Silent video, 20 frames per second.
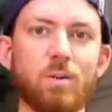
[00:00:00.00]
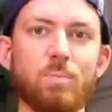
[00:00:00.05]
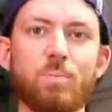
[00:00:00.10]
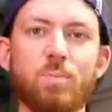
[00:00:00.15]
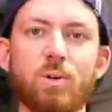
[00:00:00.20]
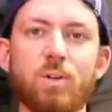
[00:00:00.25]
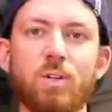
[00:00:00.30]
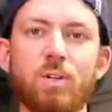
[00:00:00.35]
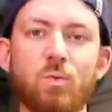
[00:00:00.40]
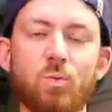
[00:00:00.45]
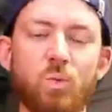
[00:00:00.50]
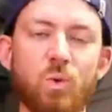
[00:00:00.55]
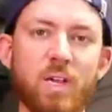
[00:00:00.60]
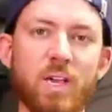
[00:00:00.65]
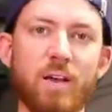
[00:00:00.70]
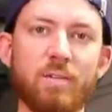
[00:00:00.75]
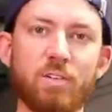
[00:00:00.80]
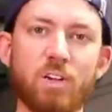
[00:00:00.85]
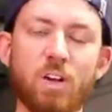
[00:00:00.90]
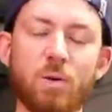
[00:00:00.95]
up,
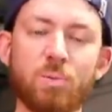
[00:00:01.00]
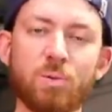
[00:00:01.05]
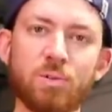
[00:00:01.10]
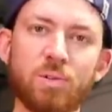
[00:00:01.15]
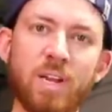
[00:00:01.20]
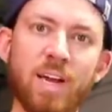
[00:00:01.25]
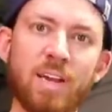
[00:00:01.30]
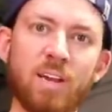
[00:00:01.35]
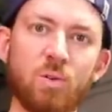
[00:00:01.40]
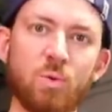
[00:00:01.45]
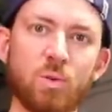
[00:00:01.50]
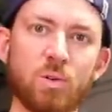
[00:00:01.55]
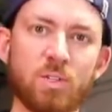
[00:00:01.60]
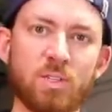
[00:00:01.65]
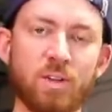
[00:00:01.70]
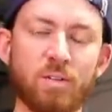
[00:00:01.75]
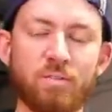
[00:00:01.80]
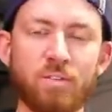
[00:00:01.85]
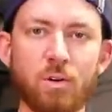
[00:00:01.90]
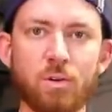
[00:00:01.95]
we have a couple of
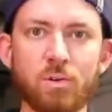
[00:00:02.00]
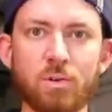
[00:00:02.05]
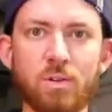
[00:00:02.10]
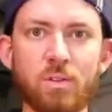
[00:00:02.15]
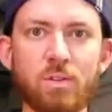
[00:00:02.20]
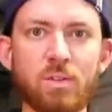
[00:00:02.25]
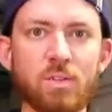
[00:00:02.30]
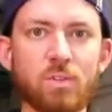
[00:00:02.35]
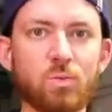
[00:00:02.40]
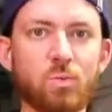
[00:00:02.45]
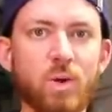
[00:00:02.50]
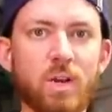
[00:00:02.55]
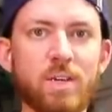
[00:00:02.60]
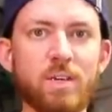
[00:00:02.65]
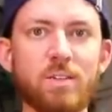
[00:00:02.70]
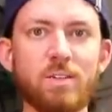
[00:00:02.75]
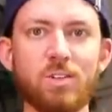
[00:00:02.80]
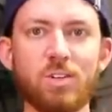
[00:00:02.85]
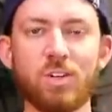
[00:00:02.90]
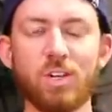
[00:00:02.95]
Diawas that fall into this
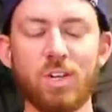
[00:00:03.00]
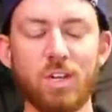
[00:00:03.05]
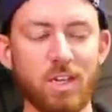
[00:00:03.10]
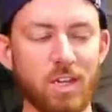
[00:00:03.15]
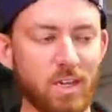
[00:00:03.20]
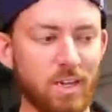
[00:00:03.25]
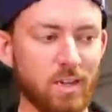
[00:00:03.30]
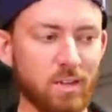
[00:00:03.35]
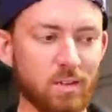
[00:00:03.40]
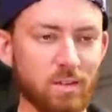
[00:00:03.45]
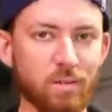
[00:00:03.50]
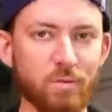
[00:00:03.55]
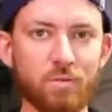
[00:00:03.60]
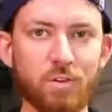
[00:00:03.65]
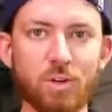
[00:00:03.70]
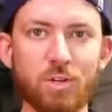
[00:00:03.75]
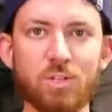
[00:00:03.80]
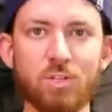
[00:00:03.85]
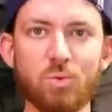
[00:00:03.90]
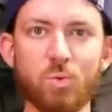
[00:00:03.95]
range, and the
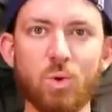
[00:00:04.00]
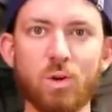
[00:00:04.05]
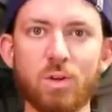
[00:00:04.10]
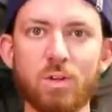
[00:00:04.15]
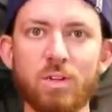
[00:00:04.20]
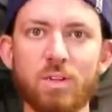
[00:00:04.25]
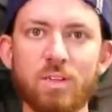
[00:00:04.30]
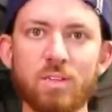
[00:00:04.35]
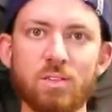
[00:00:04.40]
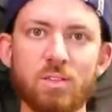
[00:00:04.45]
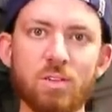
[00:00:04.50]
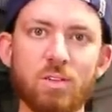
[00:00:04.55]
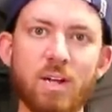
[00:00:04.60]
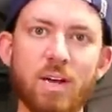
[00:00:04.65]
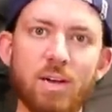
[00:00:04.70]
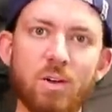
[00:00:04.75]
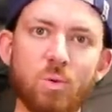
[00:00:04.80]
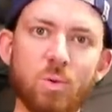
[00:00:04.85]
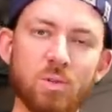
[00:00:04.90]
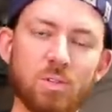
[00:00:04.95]
first one is the
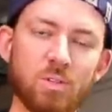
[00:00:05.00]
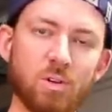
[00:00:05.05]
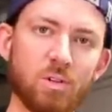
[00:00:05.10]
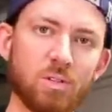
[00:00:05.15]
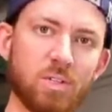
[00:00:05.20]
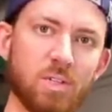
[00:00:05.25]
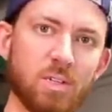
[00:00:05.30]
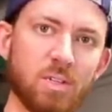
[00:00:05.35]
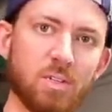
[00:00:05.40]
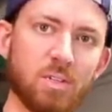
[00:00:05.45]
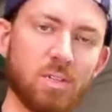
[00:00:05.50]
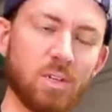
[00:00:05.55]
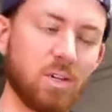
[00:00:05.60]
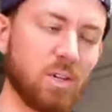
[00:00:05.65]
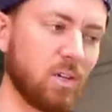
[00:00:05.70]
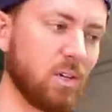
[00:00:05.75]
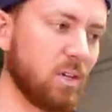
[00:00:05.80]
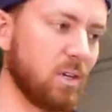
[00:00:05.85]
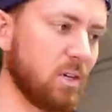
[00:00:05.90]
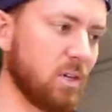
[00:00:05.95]
Diawa Saltist.
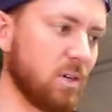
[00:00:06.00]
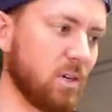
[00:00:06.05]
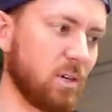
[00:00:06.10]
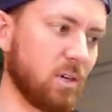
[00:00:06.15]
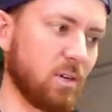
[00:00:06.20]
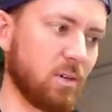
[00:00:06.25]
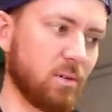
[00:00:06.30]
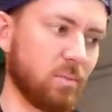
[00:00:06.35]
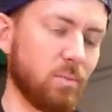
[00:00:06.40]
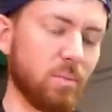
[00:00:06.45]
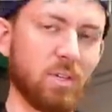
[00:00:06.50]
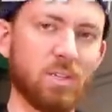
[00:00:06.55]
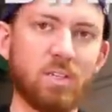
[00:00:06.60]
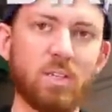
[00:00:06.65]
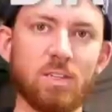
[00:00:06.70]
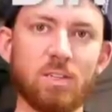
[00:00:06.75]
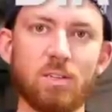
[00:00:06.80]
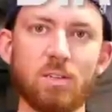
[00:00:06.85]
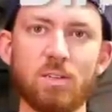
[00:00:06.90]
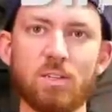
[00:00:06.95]

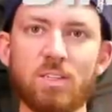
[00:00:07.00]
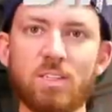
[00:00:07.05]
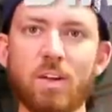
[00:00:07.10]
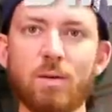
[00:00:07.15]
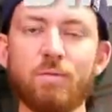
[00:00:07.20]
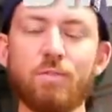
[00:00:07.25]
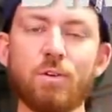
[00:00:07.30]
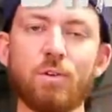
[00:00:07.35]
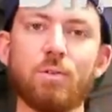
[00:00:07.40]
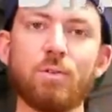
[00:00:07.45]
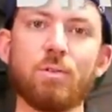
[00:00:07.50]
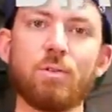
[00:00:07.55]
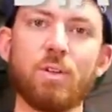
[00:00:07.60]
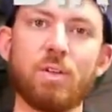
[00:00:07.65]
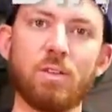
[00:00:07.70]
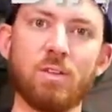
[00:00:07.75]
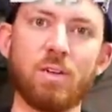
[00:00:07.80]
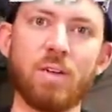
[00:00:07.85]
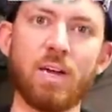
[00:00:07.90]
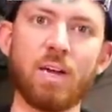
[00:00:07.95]
This is a step further
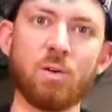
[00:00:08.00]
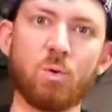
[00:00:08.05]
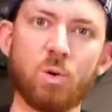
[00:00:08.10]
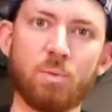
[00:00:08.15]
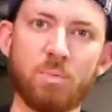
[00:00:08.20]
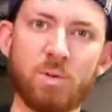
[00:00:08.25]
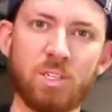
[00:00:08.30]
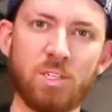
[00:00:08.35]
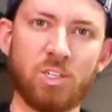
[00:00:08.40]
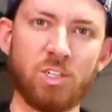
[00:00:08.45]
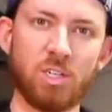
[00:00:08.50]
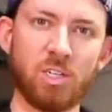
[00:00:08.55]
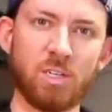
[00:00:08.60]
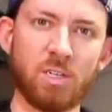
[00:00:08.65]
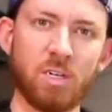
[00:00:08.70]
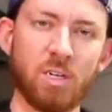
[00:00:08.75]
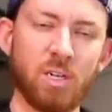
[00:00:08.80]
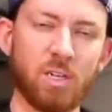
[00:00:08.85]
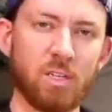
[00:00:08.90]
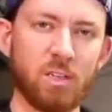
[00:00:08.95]
than the Diawa
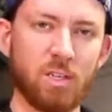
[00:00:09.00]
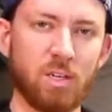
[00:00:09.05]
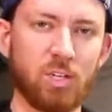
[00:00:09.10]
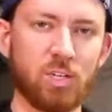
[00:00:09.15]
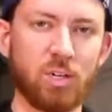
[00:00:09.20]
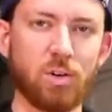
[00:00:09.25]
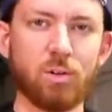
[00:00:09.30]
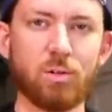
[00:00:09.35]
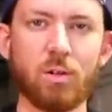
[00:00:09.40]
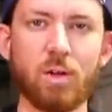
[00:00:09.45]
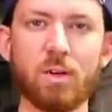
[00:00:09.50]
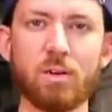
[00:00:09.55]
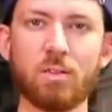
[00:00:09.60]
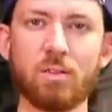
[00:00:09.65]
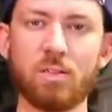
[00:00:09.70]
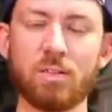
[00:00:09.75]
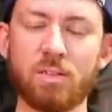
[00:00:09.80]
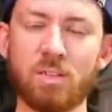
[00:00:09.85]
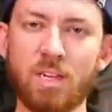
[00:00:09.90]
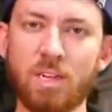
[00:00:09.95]
BG. They share a lot
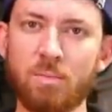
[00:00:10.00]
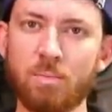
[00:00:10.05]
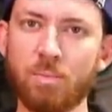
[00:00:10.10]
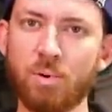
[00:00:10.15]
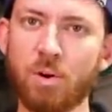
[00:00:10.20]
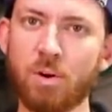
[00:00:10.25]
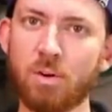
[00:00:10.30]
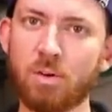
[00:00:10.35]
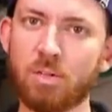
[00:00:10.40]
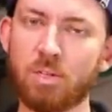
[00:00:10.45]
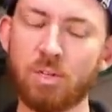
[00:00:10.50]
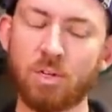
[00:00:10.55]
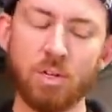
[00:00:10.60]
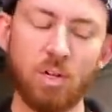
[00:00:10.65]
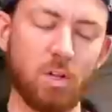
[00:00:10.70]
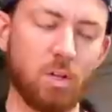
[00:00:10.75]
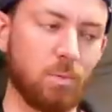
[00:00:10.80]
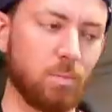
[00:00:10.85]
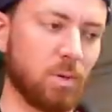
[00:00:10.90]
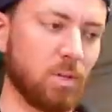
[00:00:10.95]
of the same parts,
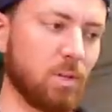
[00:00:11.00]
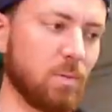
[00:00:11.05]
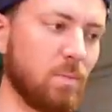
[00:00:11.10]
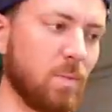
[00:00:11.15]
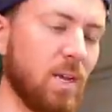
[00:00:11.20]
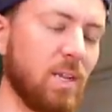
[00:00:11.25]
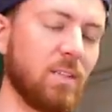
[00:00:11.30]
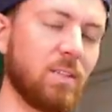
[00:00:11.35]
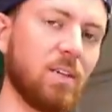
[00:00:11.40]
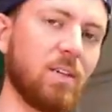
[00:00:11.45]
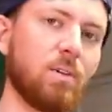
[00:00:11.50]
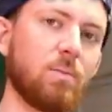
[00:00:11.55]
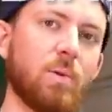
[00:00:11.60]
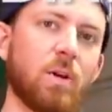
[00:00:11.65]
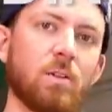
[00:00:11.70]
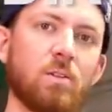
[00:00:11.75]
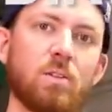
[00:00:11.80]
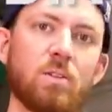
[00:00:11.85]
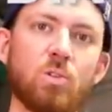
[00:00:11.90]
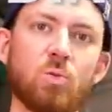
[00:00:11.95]
but the main thing
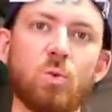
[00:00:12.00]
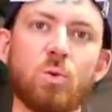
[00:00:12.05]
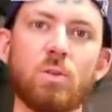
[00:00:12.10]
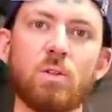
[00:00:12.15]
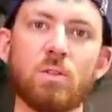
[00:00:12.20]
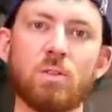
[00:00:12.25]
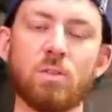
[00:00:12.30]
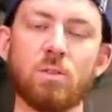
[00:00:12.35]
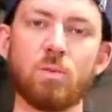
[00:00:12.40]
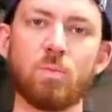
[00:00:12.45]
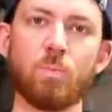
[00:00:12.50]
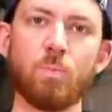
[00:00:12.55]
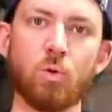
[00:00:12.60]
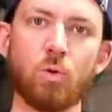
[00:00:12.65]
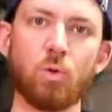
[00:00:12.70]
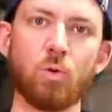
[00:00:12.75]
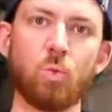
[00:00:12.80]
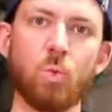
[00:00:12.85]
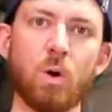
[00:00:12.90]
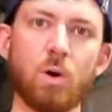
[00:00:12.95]
about this one is it's
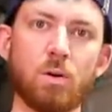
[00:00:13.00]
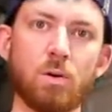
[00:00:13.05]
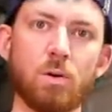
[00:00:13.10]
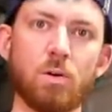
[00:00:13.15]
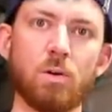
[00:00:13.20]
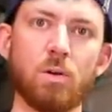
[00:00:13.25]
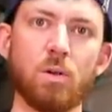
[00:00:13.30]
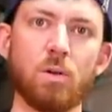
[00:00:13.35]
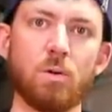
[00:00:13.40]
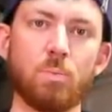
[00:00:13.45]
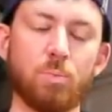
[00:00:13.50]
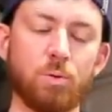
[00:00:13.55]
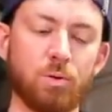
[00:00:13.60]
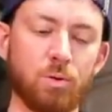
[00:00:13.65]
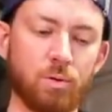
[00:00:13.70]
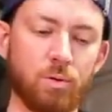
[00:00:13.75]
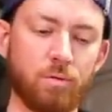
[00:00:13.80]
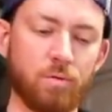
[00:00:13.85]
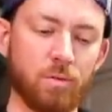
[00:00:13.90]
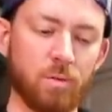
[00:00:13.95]
more
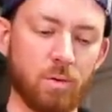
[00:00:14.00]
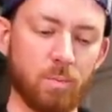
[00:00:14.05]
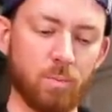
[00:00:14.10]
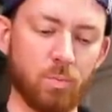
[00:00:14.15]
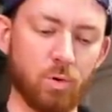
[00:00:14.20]
waterproof,